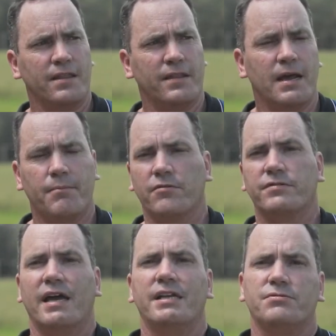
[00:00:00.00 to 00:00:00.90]
the number
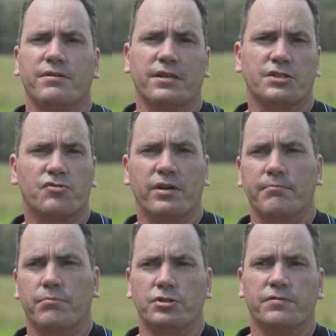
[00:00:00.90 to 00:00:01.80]
of days with
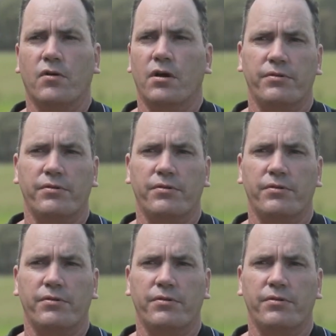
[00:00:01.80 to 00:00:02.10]
extreme bushfire